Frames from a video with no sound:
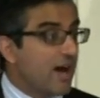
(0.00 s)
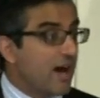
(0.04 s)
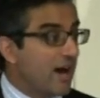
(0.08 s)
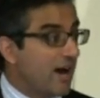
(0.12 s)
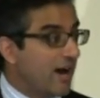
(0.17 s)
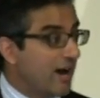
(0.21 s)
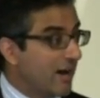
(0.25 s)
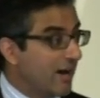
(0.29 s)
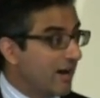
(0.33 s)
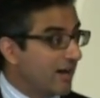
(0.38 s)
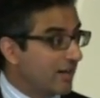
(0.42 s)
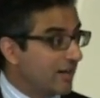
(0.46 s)

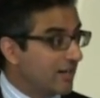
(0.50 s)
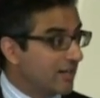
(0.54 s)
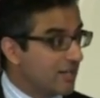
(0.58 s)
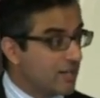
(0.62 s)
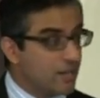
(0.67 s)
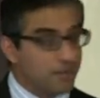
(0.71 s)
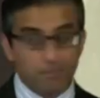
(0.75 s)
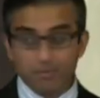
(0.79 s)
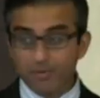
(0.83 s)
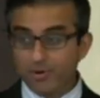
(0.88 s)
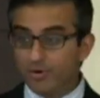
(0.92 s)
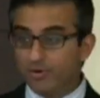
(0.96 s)
Uh,
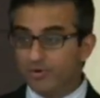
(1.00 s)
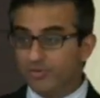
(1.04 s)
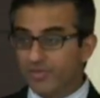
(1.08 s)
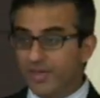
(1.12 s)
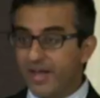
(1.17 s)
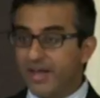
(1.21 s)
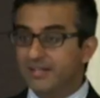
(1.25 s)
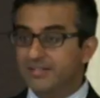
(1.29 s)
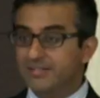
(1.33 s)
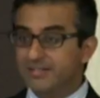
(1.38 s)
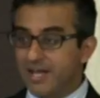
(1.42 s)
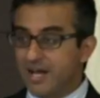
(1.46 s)
he broke
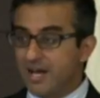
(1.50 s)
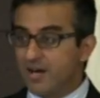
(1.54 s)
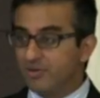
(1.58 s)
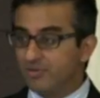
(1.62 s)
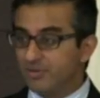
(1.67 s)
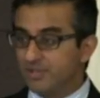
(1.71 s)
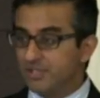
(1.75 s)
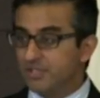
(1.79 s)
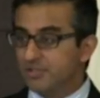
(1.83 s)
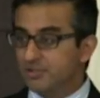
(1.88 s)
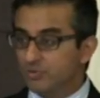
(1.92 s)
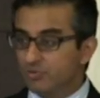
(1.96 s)
that
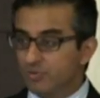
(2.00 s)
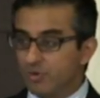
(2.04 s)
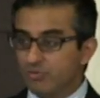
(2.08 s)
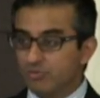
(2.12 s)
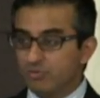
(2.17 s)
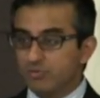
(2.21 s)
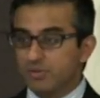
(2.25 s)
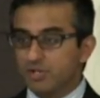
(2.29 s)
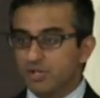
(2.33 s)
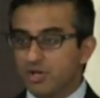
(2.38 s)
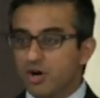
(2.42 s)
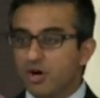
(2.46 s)
down into what
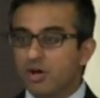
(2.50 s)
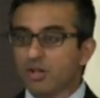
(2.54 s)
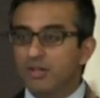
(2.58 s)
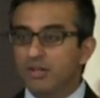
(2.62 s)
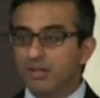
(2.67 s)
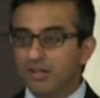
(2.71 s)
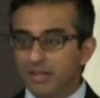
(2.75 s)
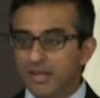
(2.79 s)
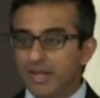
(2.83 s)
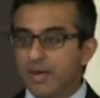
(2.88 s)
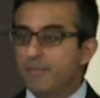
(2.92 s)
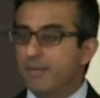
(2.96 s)
would be
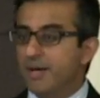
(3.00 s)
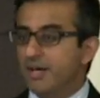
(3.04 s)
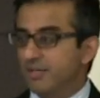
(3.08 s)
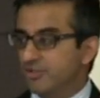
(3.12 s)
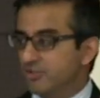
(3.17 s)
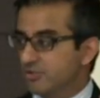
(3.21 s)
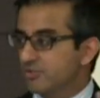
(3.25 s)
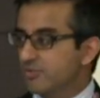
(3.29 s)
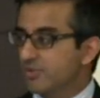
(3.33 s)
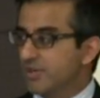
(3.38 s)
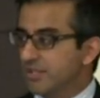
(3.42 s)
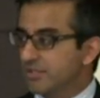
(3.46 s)
called
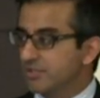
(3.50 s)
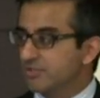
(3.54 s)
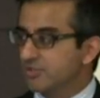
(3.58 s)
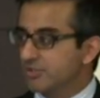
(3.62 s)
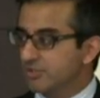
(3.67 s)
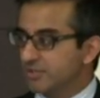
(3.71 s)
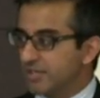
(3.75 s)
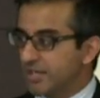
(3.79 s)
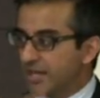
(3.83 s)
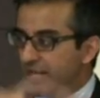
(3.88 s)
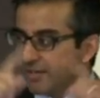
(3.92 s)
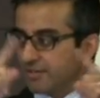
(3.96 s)
lemmas, right?
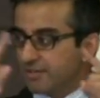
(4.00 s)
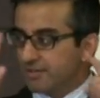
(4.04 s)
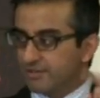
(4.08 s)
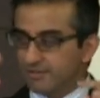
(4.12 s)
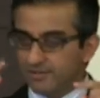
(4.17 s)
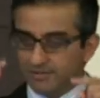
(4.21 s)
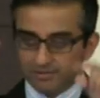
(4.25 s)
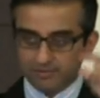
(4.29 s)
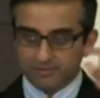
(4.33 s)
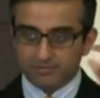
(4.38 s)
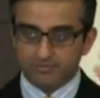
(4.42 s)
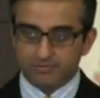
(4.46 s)
So the,
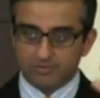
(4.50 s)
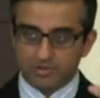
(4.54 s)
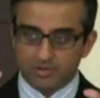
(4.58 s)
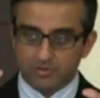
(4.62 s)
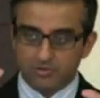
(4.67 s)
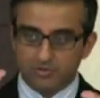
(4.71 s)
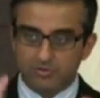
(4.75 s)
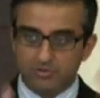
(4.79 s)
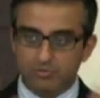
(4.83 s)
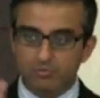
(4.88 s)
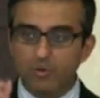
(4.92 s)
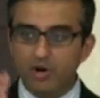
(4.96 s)
uh, you
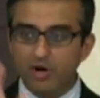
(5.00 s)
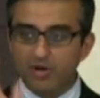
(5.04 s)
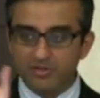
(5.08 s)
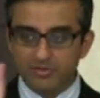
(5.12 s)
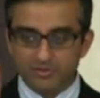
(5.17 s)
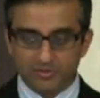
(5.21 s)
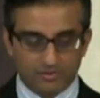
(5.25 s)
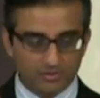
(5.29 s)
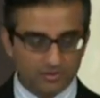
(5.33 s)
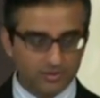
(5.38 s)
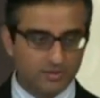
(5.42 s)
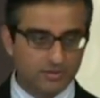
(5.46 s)
know,
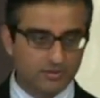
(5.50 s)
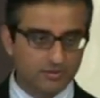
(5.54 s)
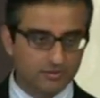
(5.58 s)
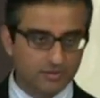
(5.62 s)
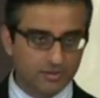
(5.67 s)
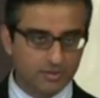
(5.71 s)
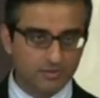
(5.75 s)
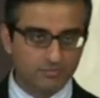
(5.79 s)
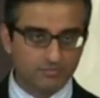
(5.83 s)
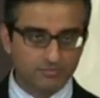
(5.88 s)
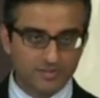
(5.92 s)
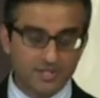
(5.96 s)
small, uh,
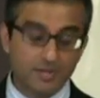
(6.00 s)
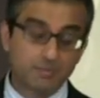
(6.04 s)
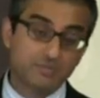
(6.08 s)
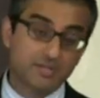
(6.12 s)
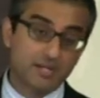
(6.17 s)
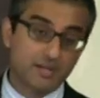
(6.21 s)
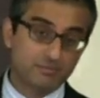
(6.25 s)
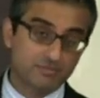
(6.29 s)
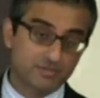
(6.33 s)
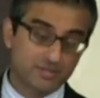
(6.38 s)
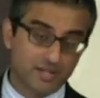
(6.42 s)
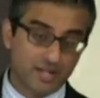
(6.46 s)
uh,
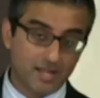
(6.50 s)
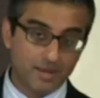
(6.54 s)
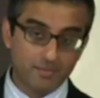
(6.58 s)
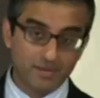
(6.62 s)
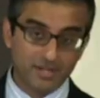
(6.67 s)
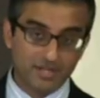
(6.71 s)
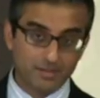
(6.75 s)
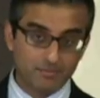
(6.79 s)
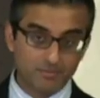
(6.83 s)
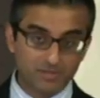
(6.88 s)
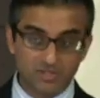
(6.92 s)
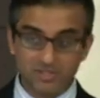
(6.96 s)
sometimes the
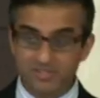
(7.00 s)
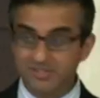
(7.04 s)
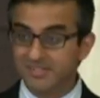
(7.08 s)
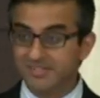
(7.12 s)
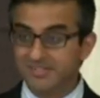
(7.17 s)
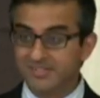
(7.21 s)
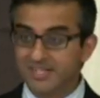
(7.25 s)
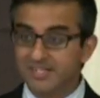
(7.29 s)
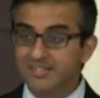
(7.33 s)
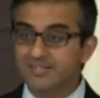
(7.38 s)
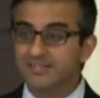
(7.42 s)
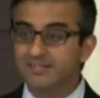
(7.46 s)
lemma can be just
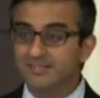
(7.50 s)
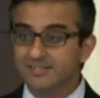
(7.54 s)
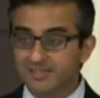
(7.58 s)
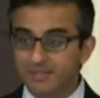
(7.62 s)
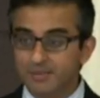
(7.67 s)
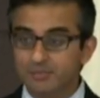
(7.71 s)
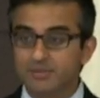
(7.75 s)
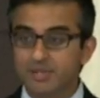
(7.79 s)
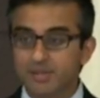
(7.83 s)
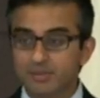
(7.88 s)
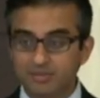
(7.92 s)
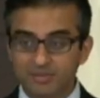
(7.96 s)
a sentence,
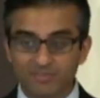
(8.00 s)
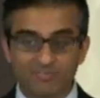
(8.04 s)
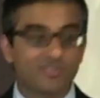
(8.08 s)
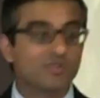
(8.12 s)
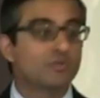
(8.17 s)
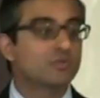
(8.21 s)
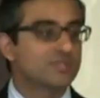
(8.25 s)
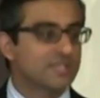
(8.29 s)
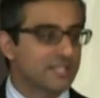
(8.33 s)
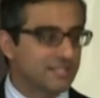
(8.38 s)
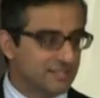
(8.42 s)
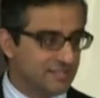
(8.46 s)
sometimes a
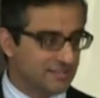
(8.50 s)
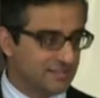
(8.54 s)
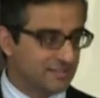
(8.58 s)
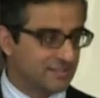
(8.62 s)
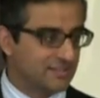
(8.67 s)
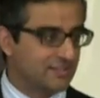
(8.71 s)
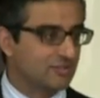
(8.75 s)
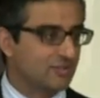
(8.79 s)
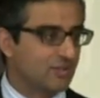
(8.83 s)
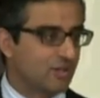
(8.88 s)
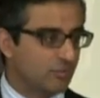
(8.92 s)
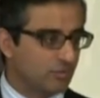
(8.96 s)
few
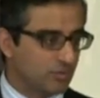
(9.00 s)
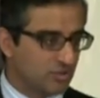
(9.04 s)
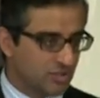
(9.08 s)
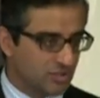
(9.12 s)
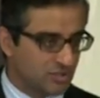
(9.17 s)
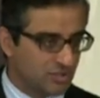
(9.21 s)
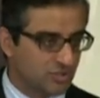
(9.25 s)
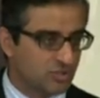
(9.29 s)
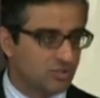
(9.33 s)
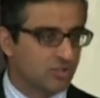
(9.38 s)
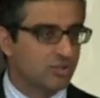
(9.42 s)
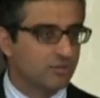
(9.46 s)
sentences, right? Which
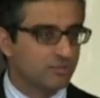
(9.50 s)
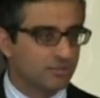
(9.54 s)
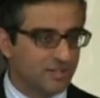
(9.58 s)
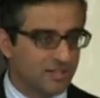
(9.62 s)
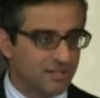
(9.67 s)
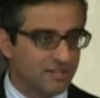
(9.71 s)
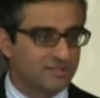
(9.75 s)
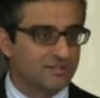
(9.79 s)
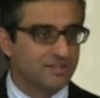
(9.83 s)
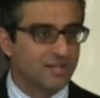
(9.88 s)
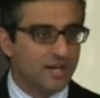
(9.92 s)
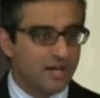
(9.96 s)
are
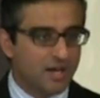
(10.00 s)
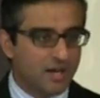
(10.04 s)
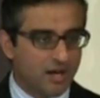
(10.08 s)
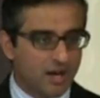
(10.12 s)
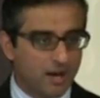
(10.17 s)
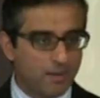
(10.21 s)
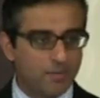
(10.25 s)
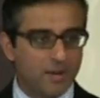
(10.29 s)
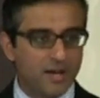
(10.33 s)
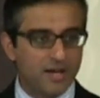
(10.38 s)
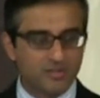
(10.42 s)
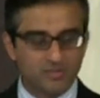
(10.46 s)
determined as
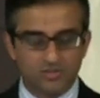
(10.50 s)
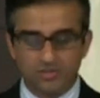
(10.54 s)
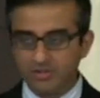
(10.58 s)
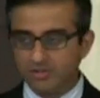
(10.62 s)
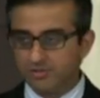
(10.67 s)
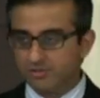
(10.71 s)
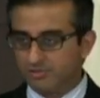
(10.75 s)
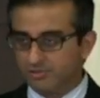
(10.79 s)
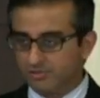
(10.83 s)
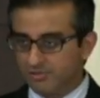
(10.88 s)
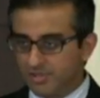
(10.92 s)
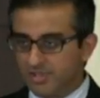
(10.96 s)
a
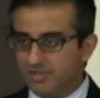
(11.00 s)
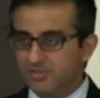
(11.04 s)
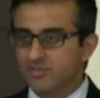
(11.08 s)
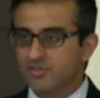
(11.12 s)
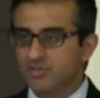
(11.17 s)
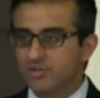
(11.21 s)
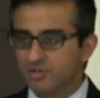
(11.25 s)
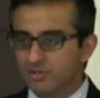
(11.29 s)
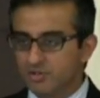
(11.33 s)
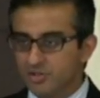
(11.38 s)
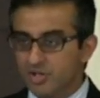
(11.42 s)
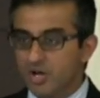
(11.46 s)
passage
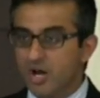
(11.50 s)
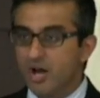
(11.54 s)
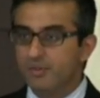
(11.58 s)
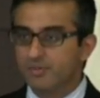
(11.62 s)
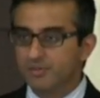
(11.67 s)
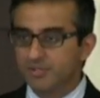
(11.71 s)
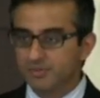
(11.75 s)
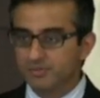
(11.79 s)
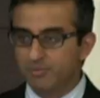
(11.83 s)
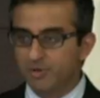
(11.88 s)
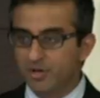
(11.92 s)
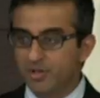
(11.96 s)
necessary to
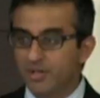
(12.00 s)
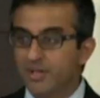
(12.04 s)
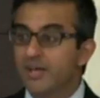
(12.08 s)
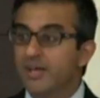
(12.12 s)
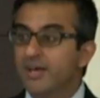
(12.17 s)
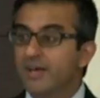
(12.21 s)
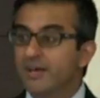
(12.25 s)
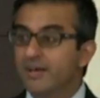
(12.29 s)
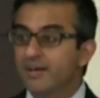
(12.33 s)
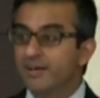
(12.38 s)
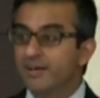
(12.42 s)
comment upon.